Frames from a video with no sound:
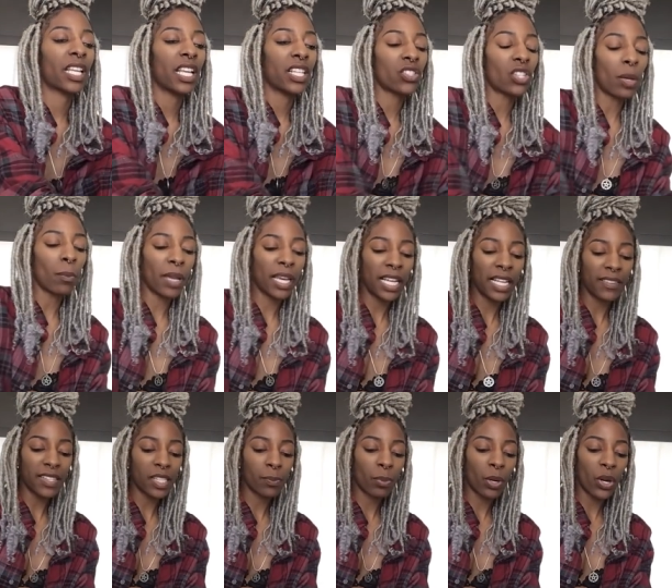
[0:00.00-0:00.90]
So I'm getting
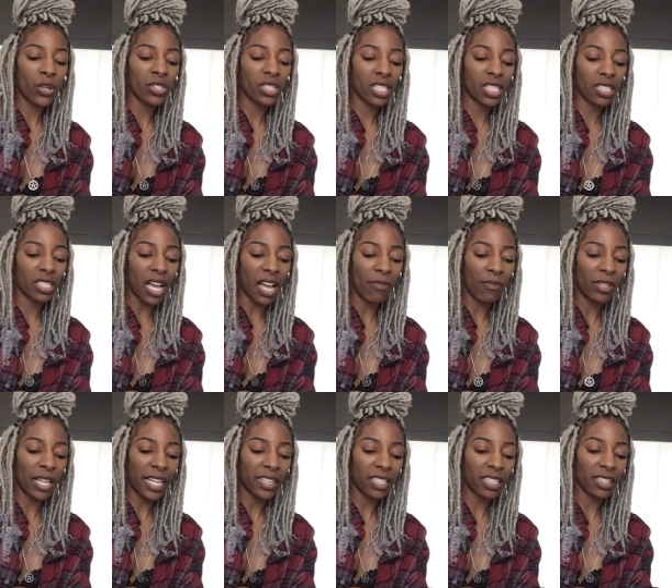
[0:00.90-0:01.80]
this person, I feel
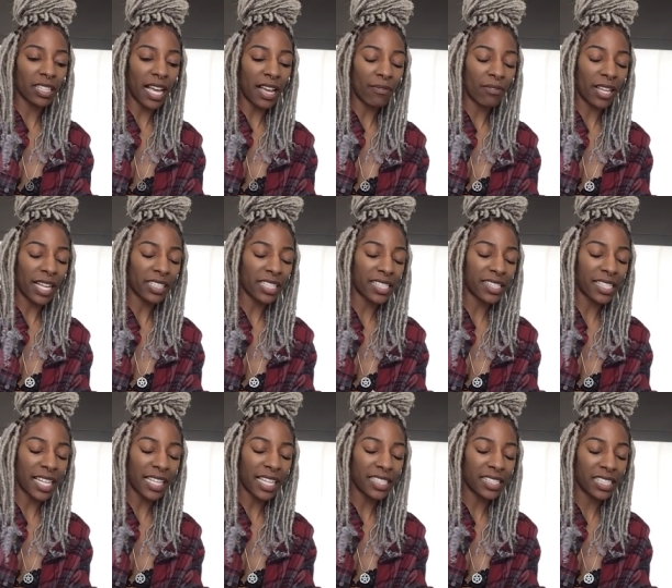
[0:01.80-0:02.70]
like the I feel like the
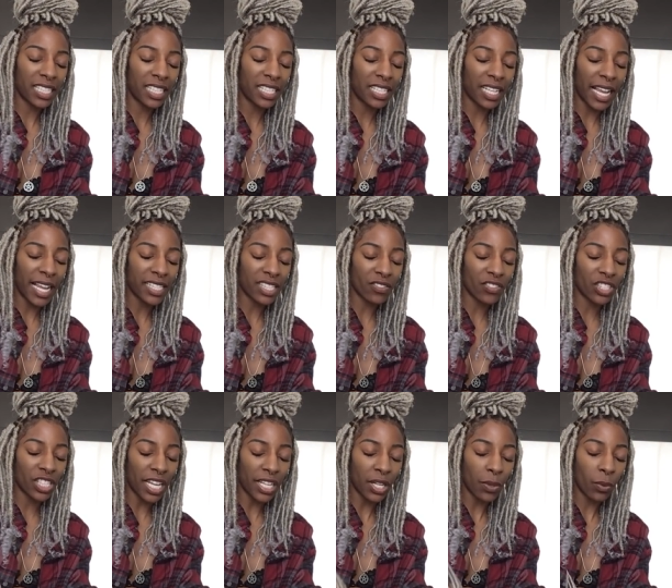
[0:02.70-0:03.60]
second 10 days of
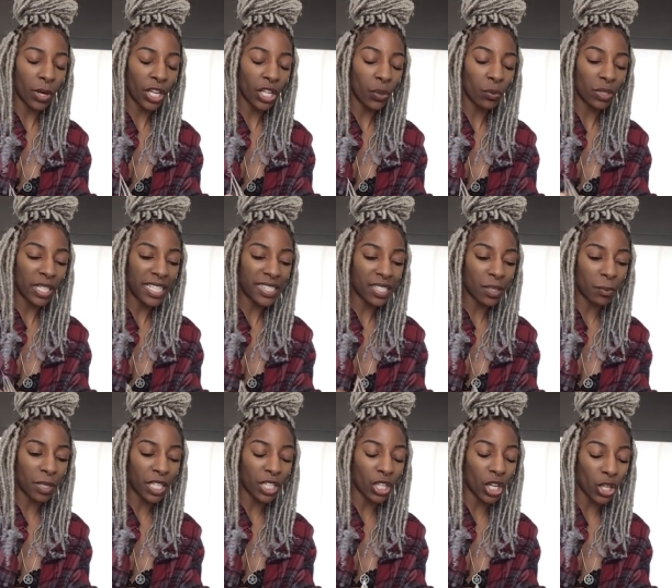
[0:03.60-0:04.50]
January, you need
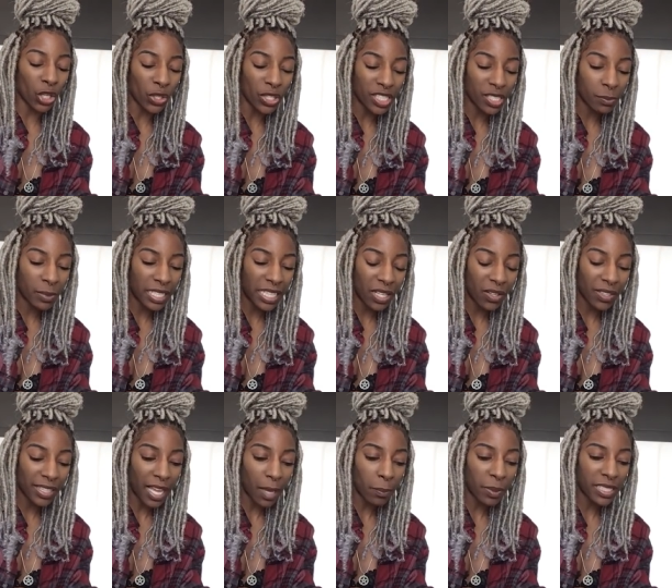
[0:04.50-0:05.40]
some encouragement, El
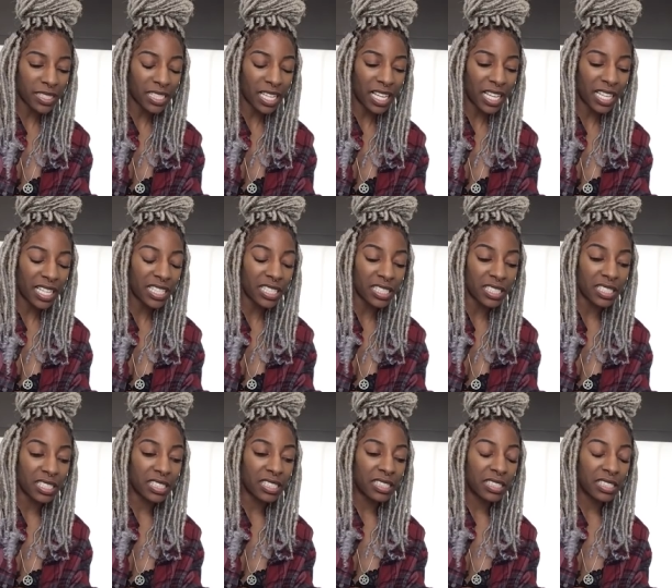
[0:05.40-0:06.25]
Capitan.